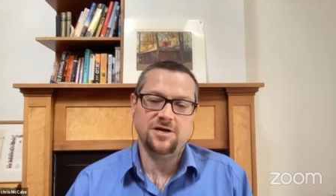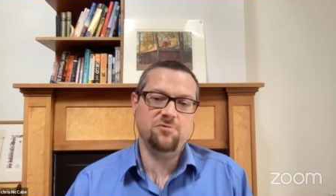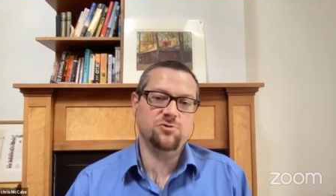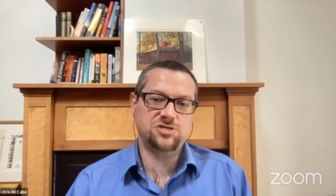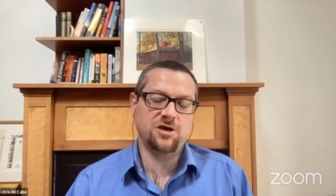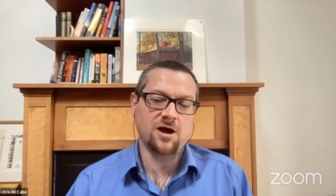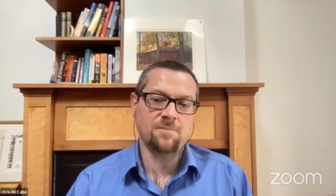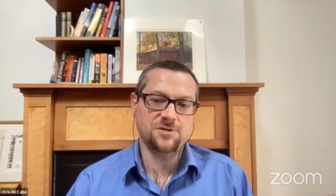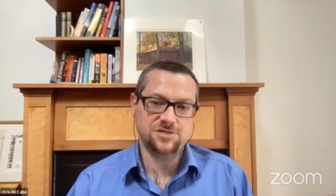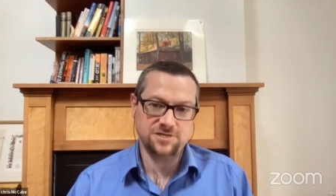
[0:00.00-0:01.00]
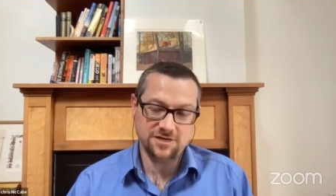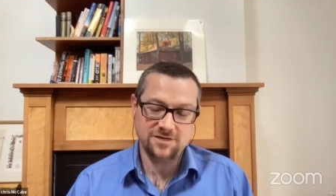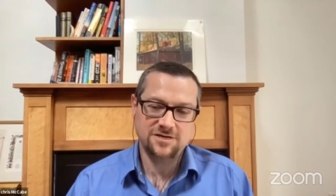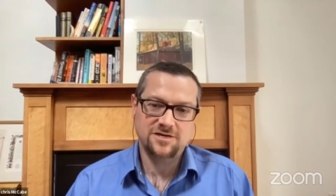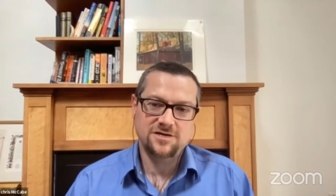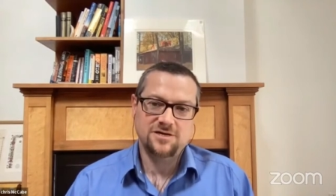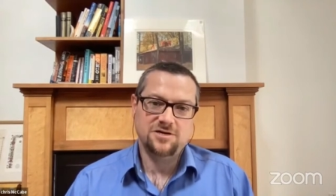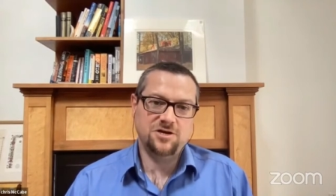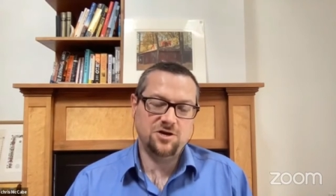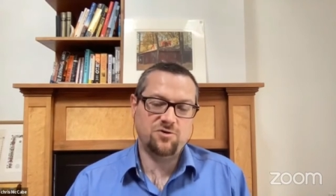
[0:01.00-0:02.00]
It was the opposite.
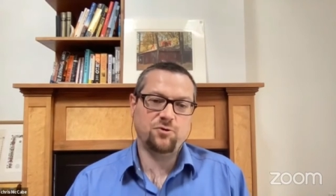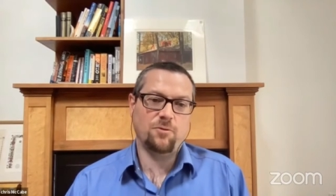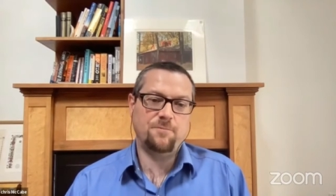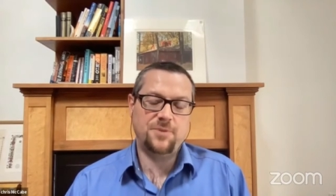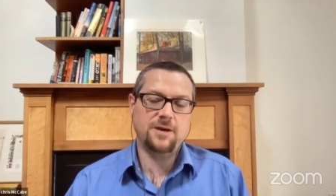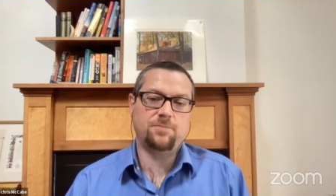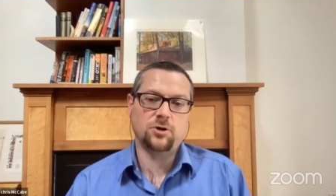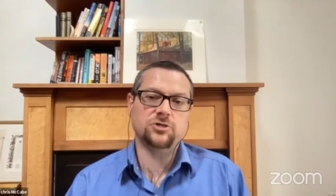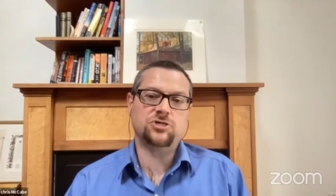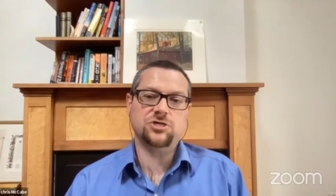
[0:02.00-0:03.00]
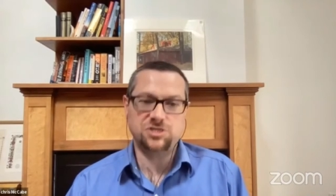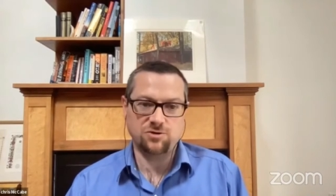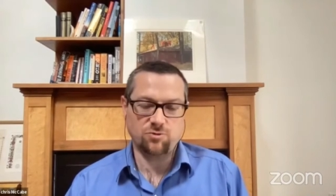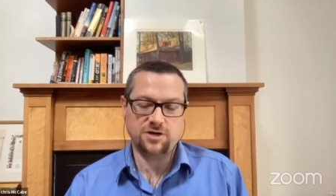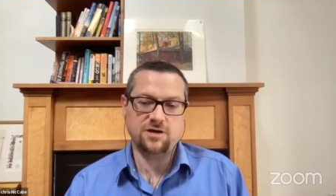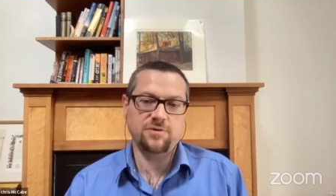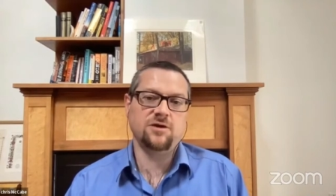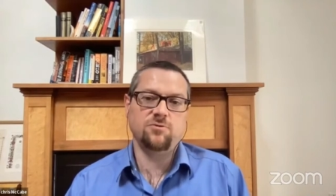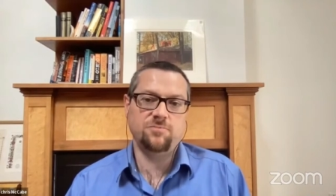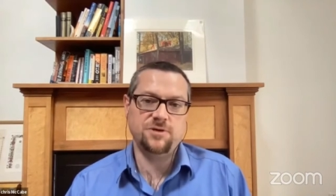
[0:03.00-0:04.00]
You know, if there were big purges that were coming,
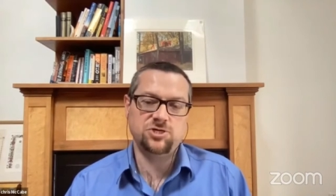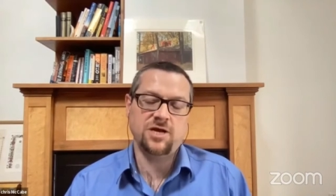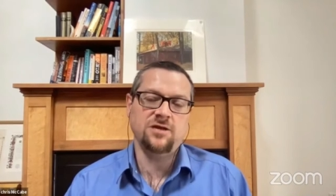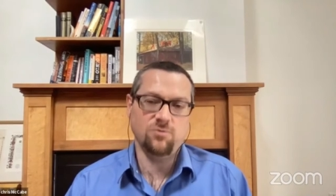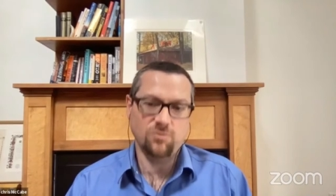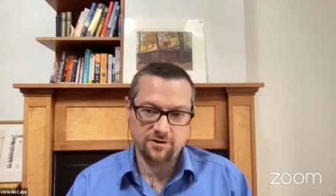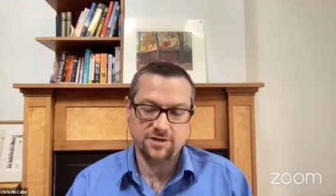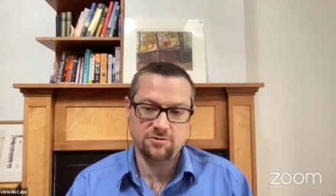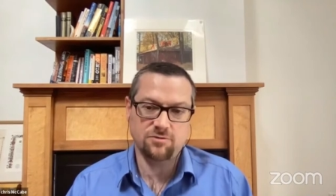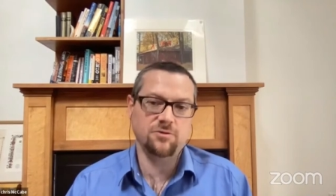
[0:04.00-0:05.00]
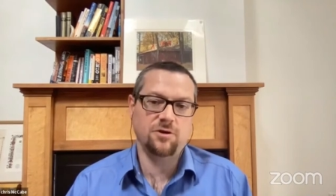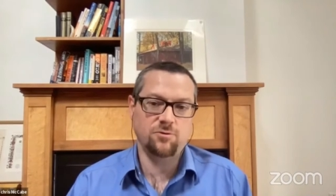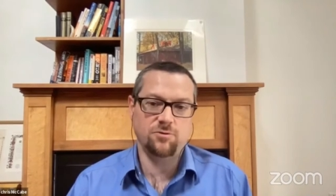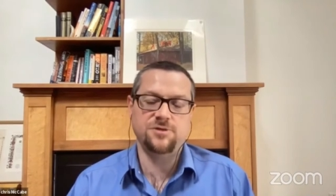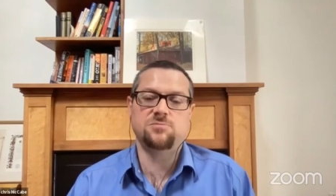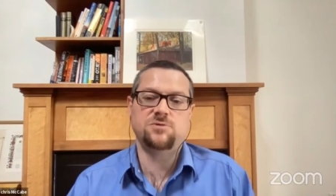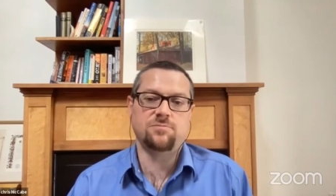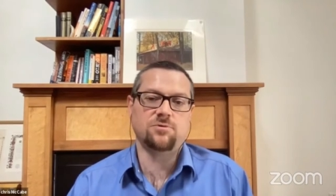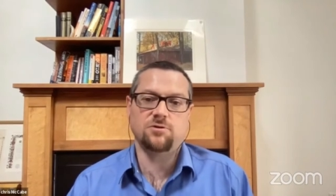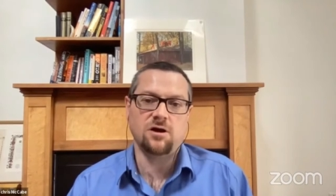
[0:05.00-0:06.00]
it would be January or it would be
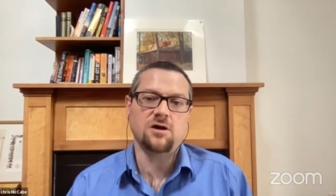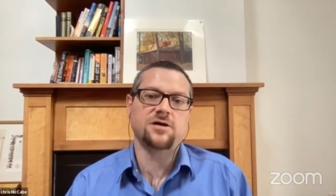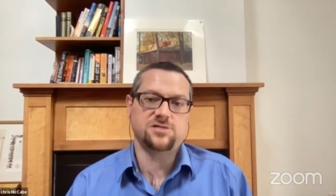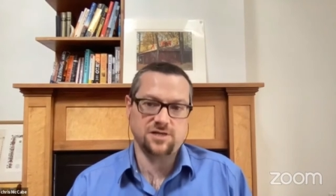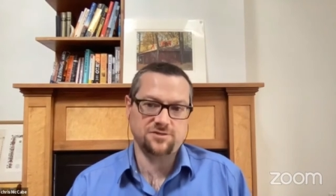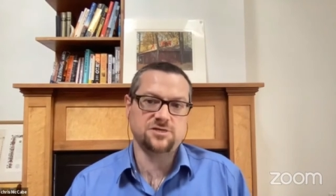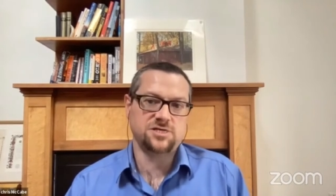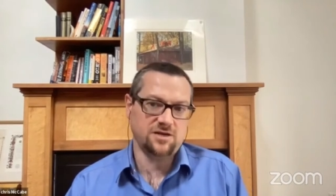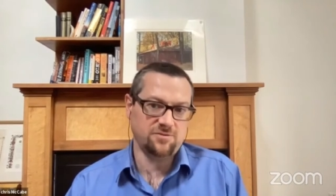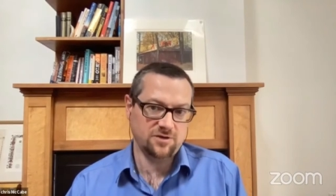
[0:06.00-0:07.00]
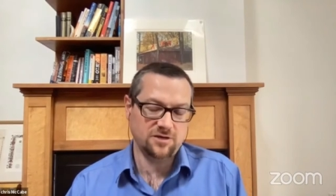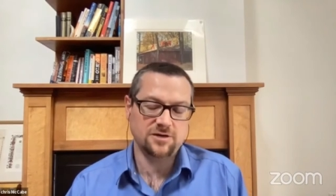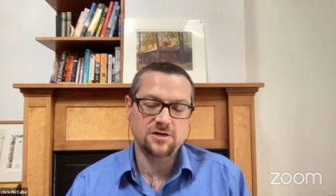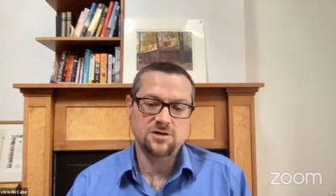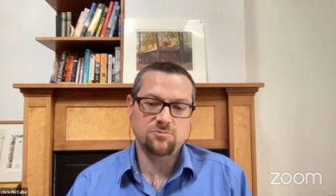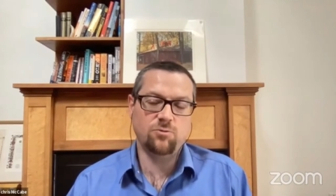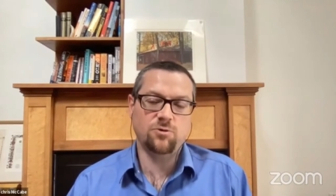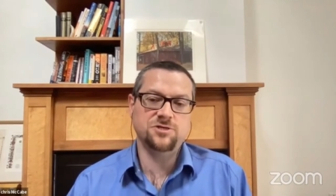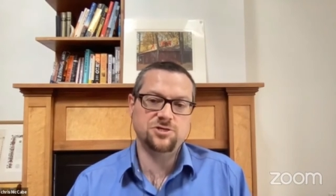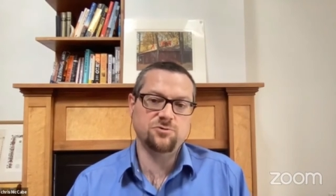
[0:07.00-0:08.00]
September or August, like this time of year. We
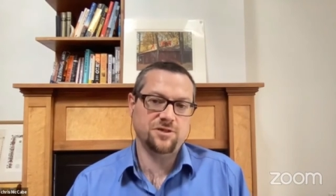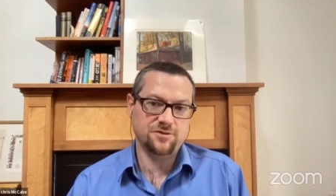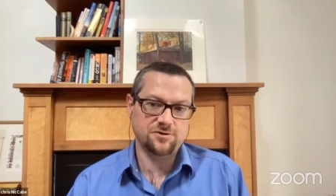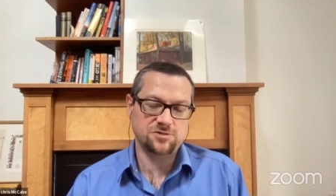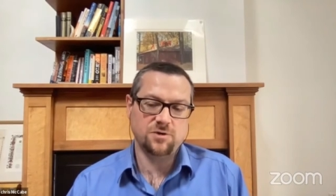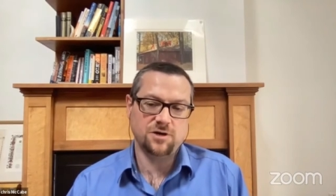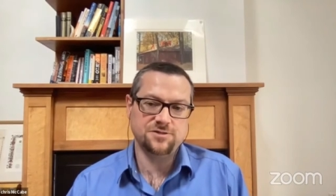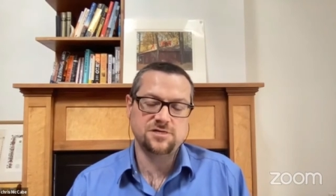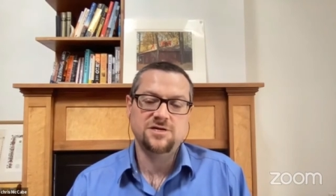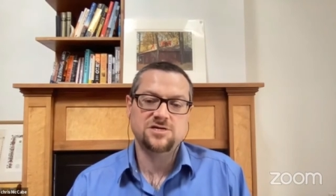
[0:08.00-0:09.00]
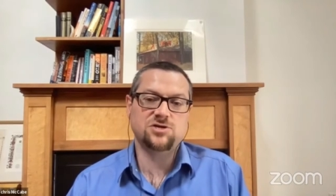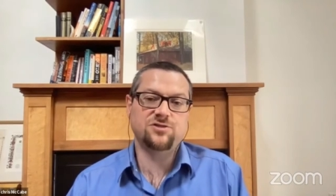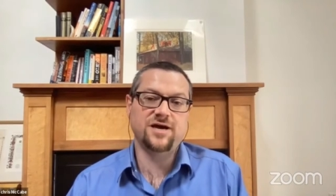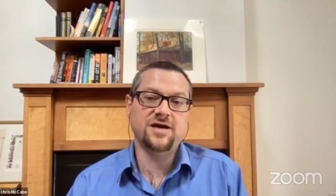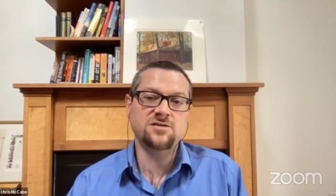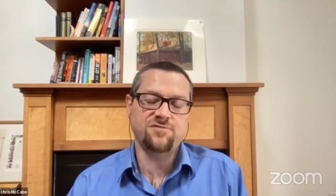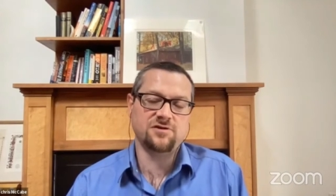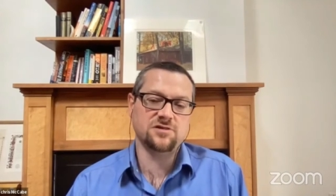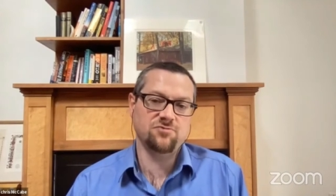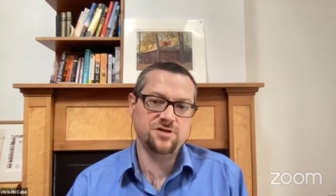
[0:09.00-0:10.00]
wouldn't do it in those months. So that's
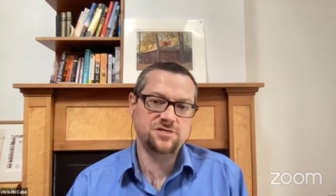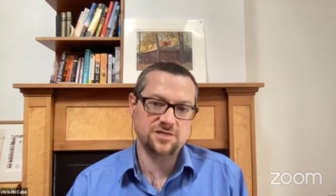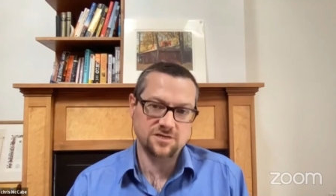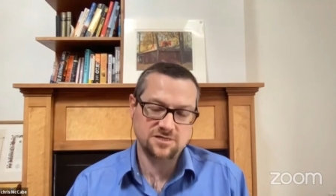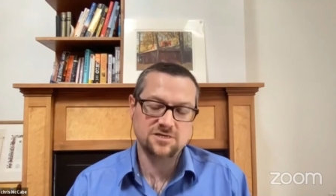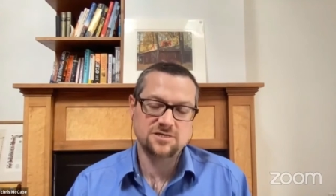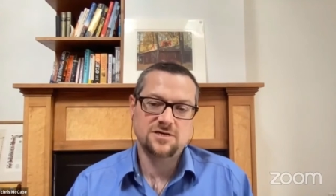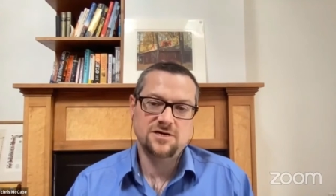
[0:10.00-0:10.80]
fairly recent.